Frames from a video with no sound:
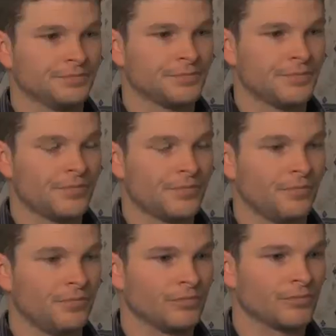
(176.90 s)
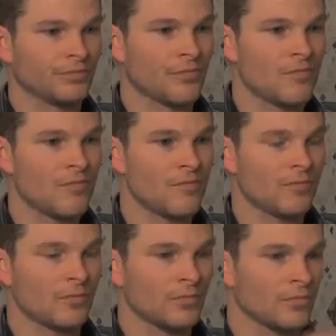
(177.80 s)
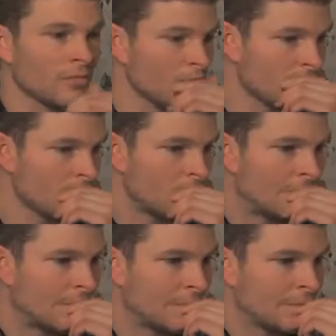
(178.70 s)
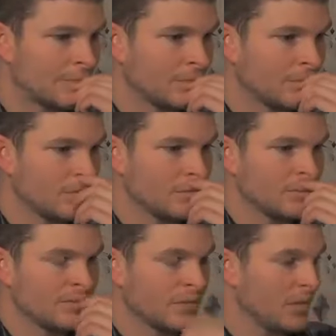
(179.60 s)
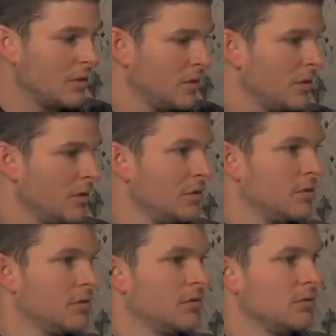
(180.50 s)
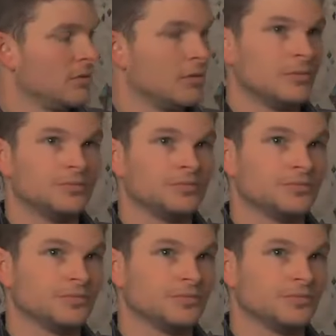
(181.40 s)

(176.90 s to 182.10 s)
(silence)